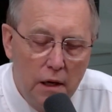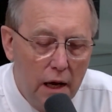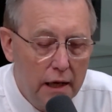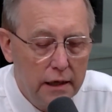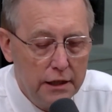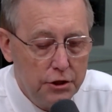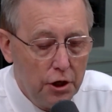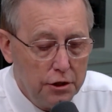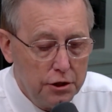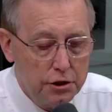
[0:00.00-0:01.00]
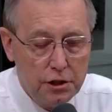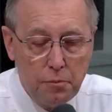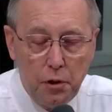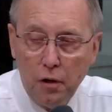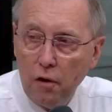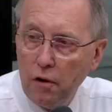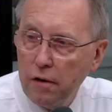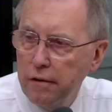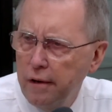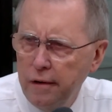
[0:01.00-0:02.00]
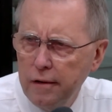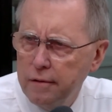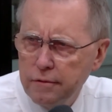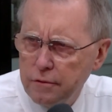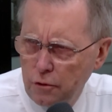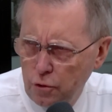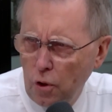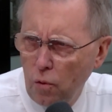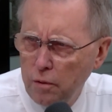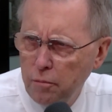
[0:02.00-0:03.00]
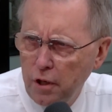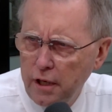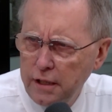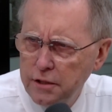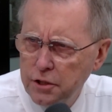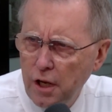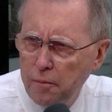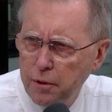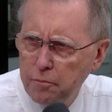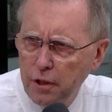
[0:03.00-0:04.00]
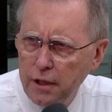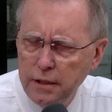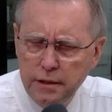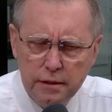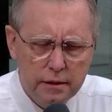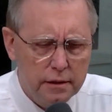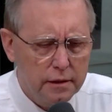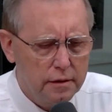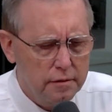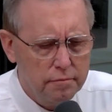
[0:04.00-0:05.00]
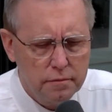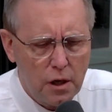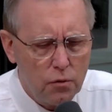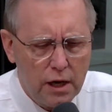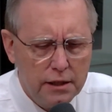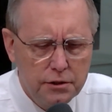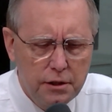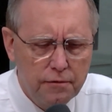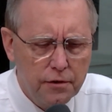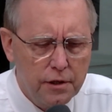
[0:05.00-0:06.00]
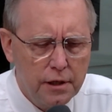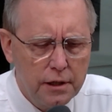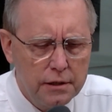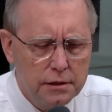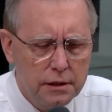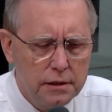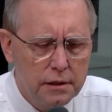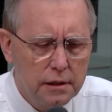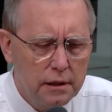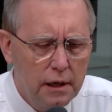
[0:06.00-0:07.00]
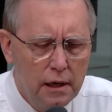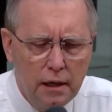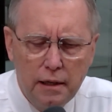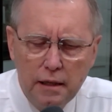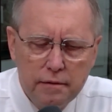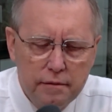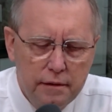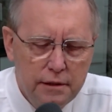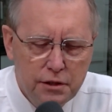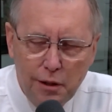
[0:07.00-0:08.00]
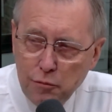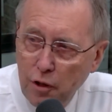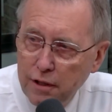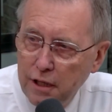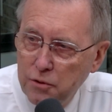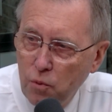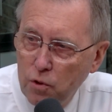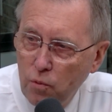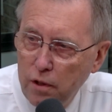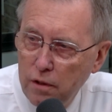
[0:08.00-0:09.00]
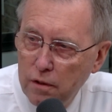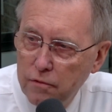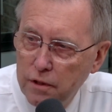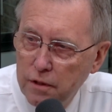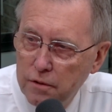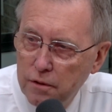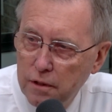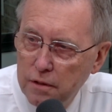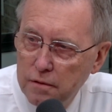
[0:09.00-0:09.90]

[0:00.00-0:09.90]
And it's not just CPR, controlling bleeding, stopping bleeding, all kinds of different things. And that it seems like that's worked well over the years, right?